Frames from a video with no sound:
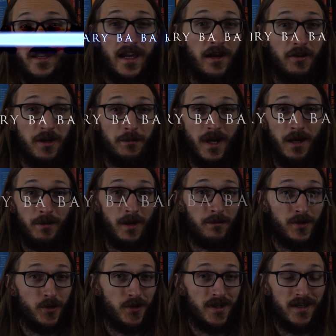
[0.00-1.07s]
Gary Baba
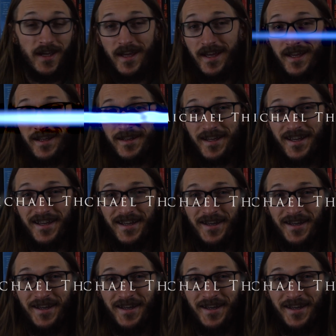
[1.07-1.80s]
Booey, and